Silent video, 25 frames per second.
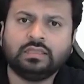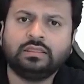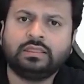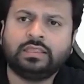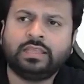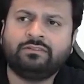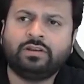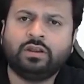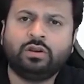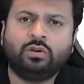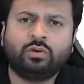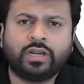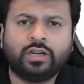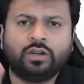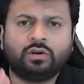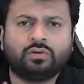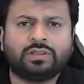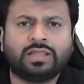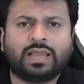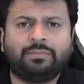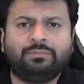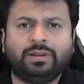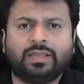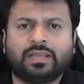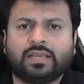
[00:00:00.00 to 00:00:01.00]
they will look into
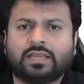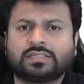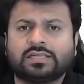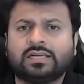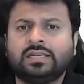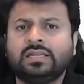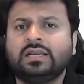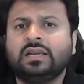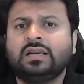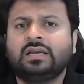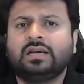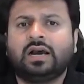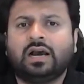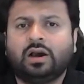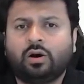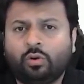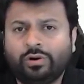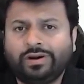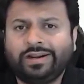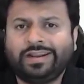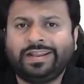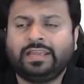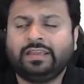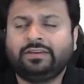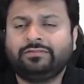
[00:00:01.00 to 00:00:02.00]
the application
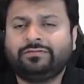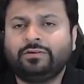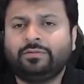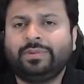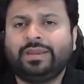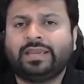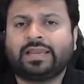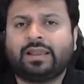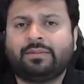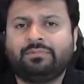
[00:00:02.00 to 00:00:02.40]
only if you make